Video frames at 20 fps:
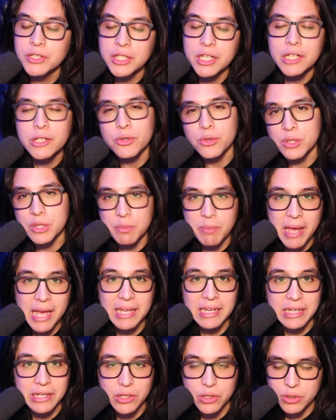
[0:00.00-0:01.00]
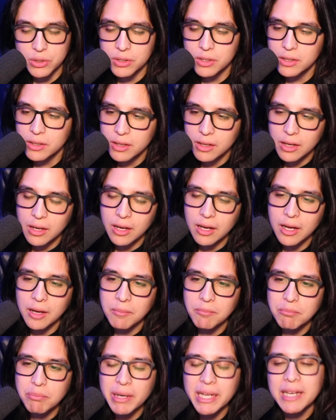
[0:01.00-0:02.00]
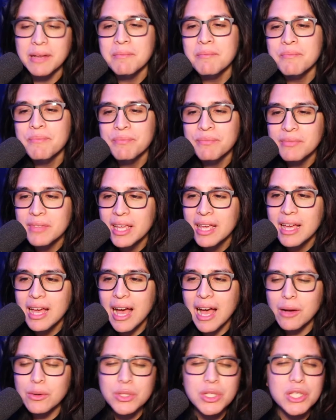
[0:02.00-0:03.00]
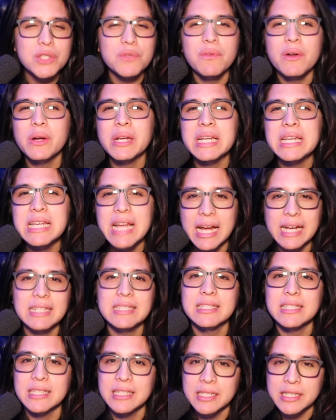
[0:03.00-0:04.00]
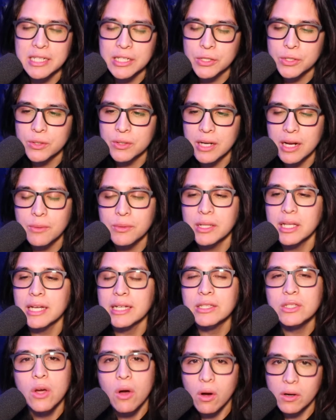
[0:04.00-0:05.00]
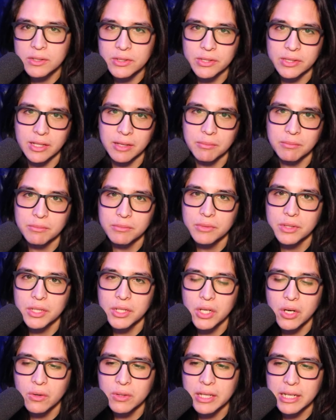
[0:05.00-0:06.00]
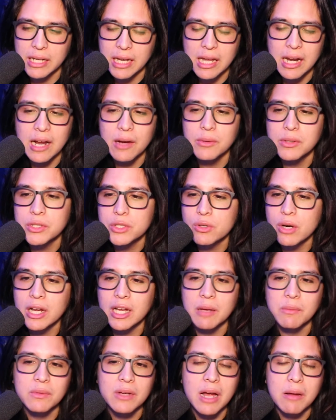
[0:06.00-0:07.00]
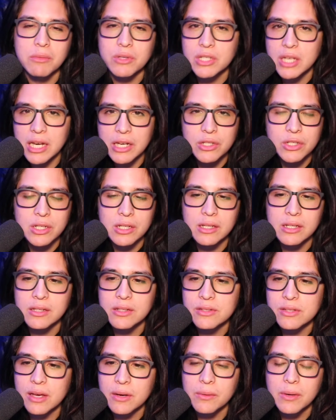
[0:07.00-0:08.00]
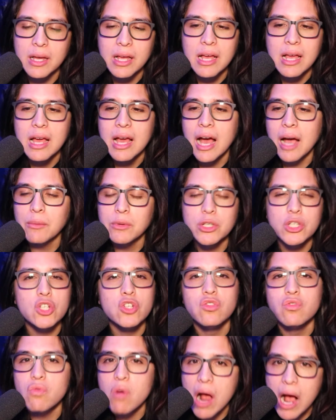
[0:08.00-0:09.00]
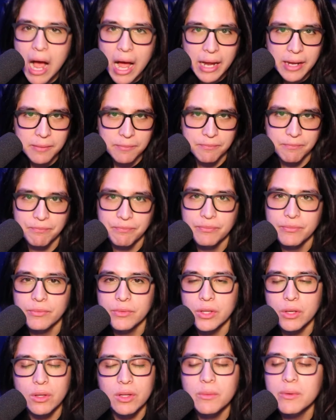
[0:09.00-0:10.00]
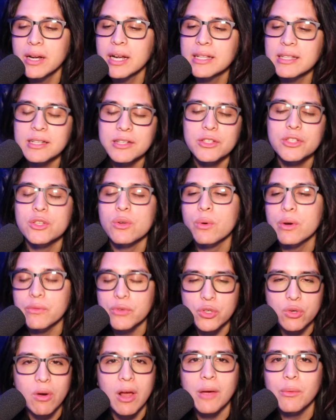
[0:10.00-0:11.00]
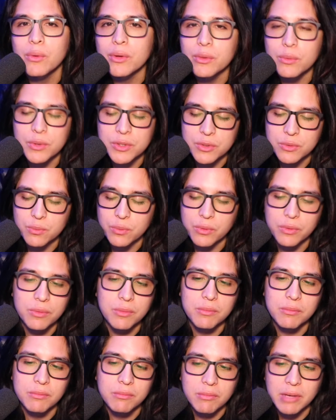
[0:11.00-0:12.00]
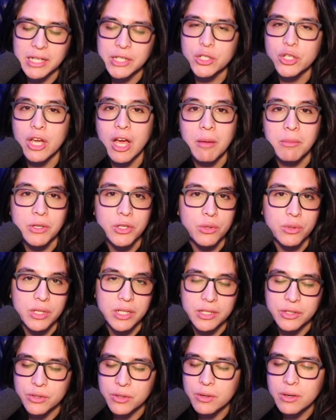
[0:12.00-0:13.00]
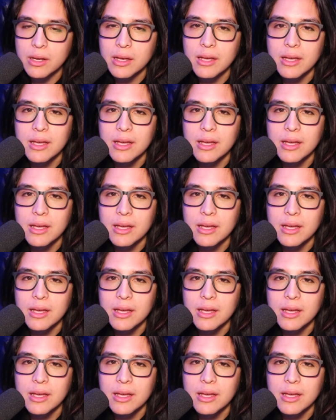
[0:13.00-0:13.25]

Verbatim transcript: teacher's pet-ish. Um, but I was just very nice to the teacher, and I would like talk to them, you know, like, and I would strike up conversations. I, I would try. The only one I didn't sort of try with was with my geometry teacher.